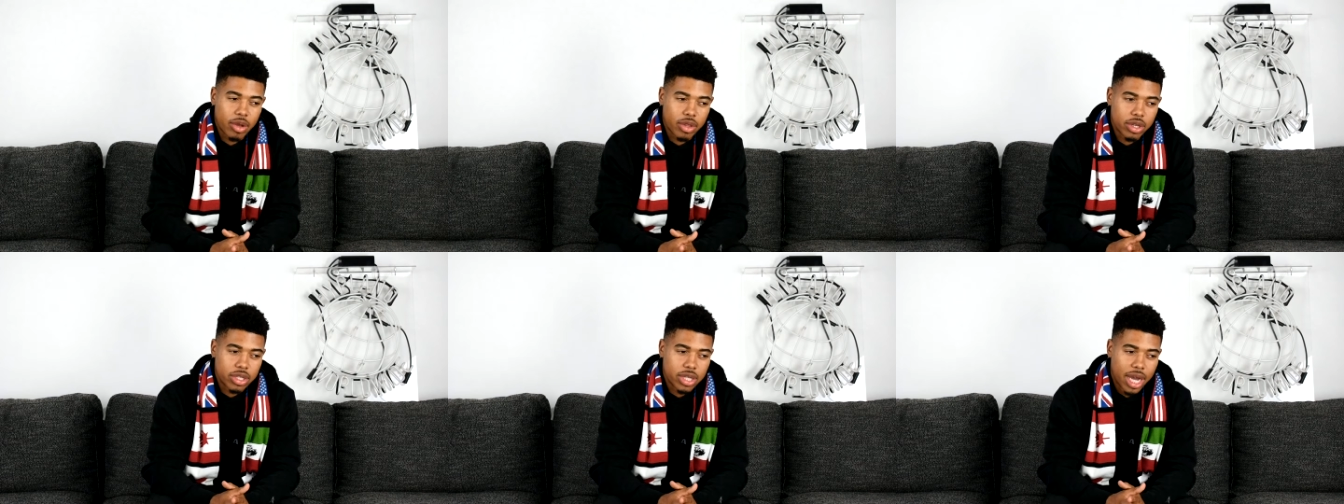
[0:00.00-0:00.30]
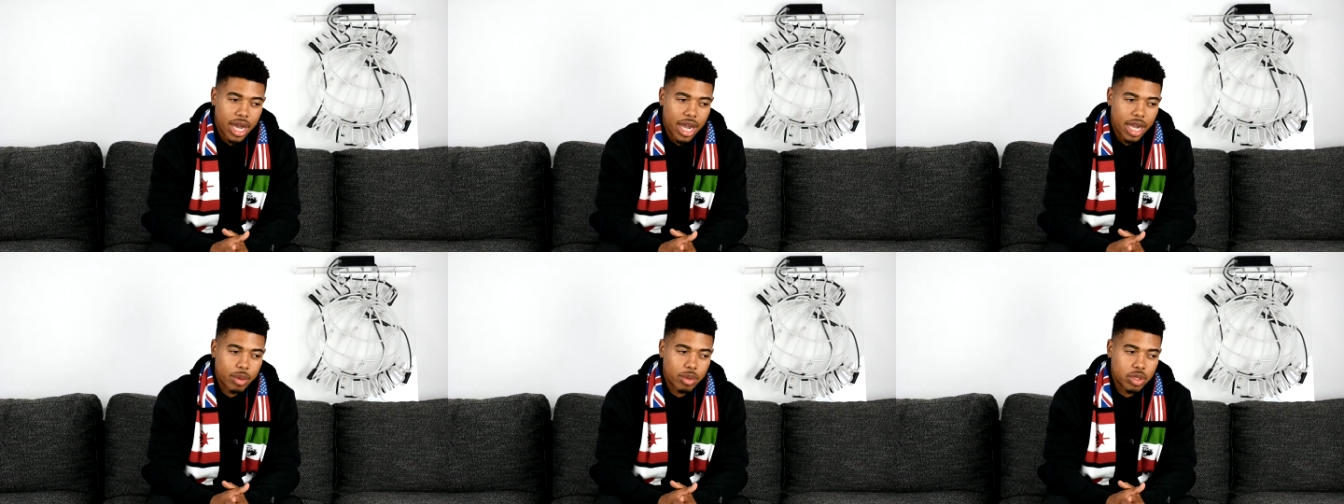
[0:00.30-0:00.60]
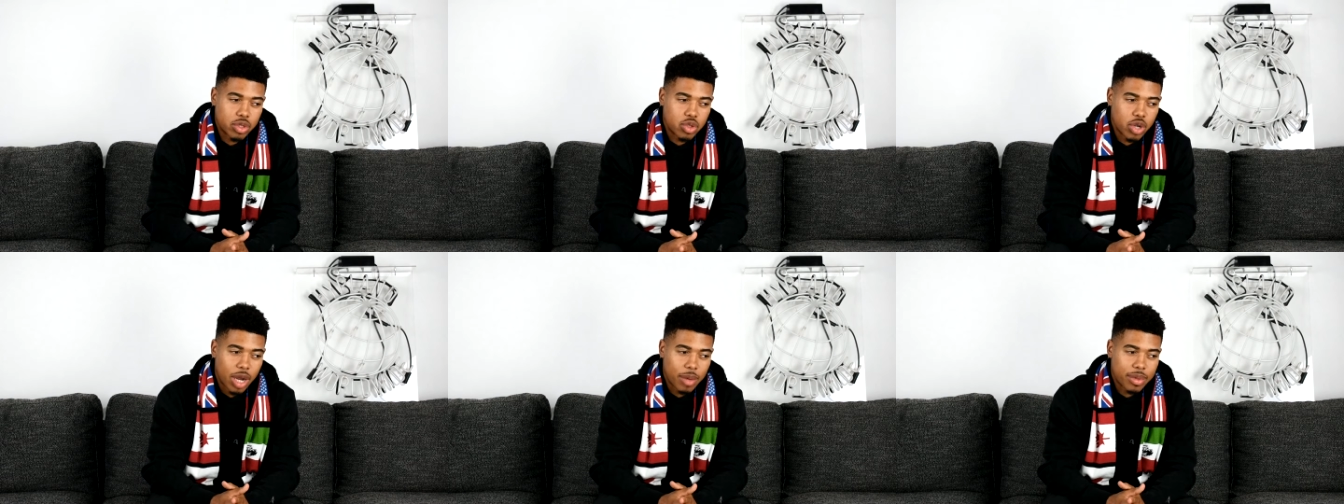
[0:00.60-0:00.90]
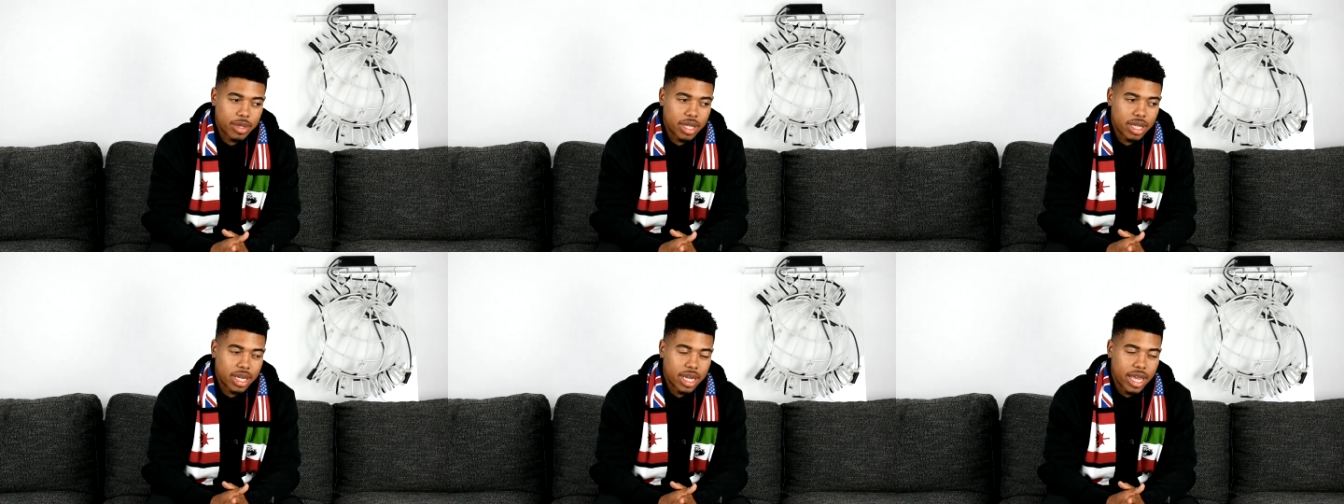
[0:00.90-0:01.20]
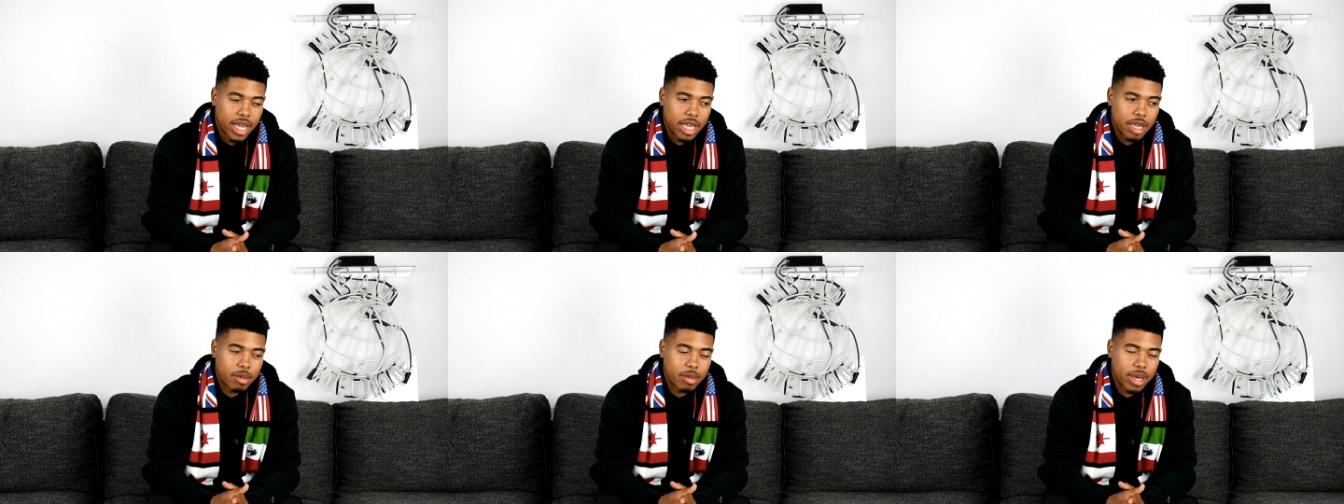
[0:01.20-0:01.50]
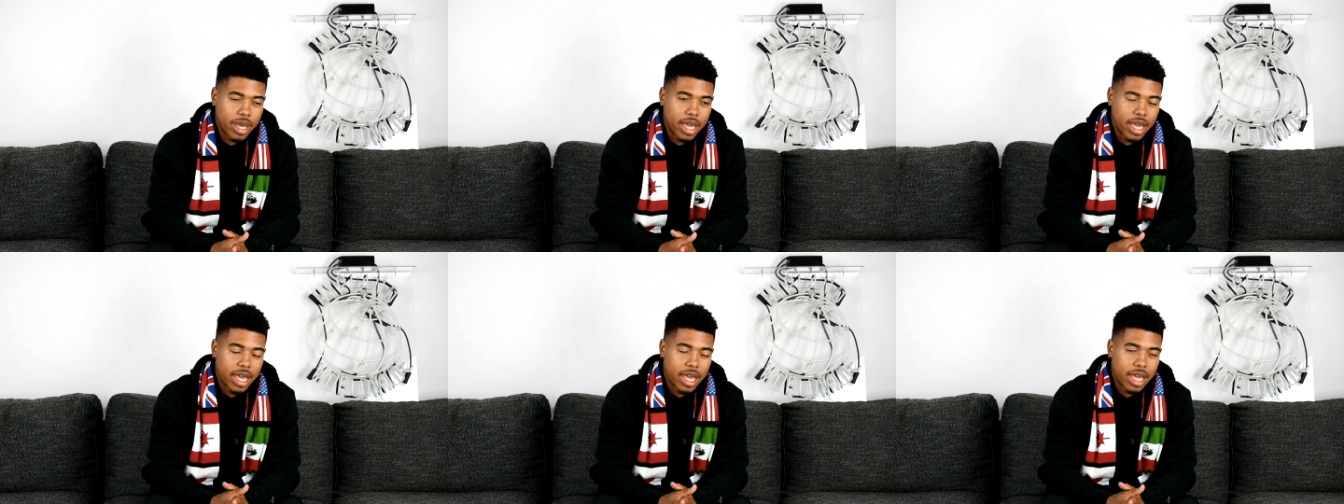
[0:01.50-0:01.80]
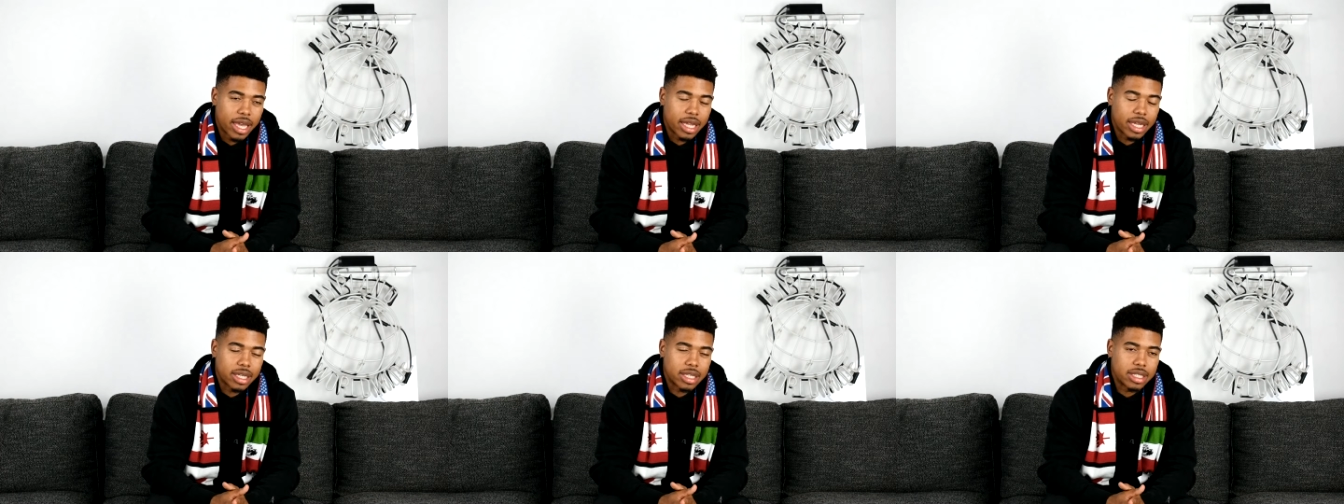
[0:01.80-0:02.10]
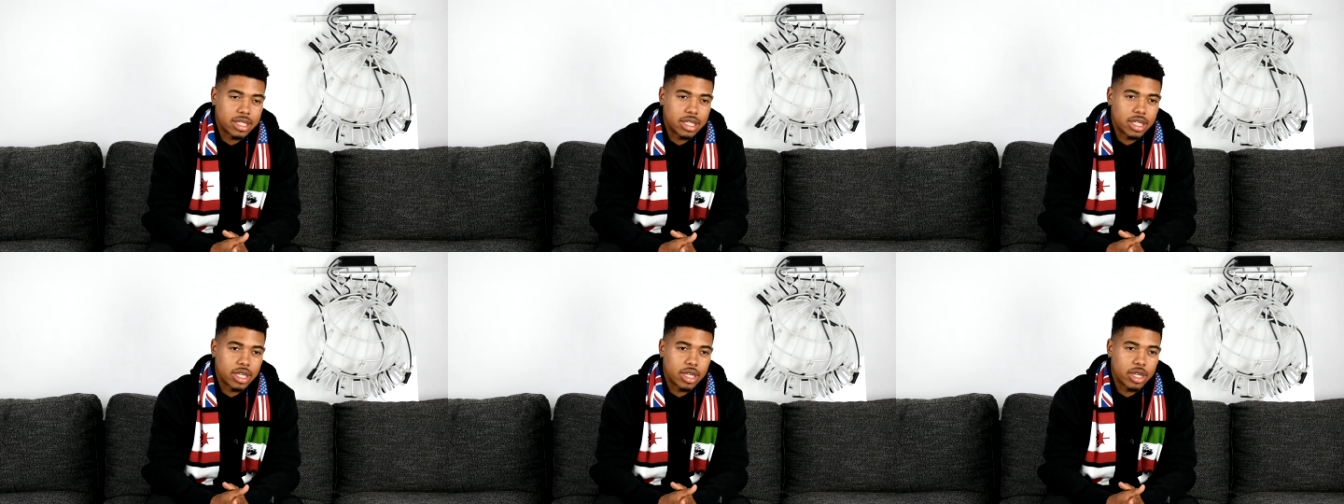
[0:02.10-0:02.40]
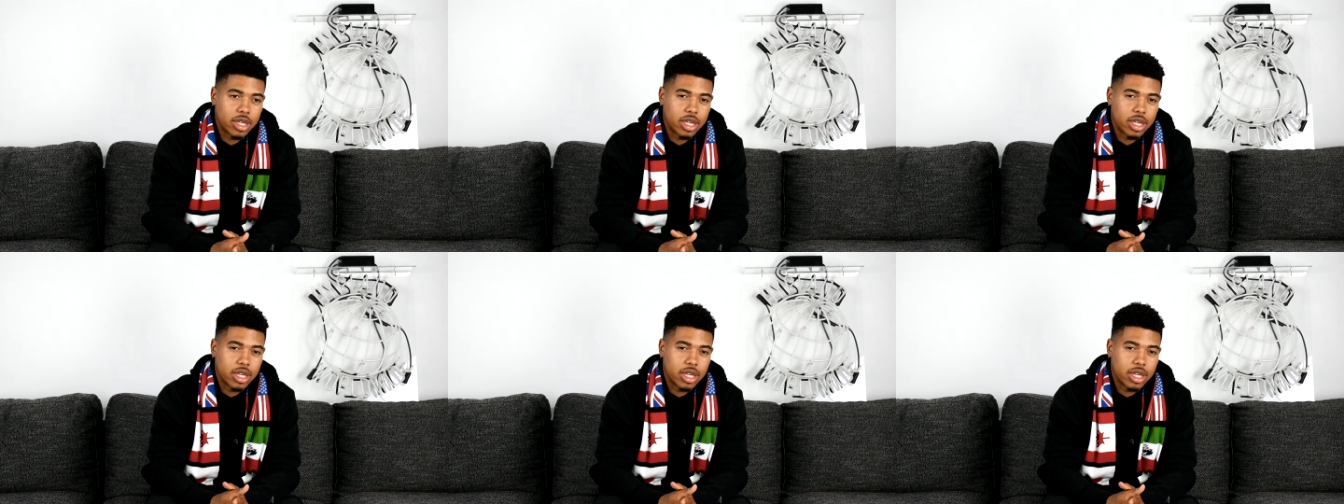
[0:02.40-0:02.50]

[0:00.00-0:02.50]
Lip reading: or the I was dropped in the name, and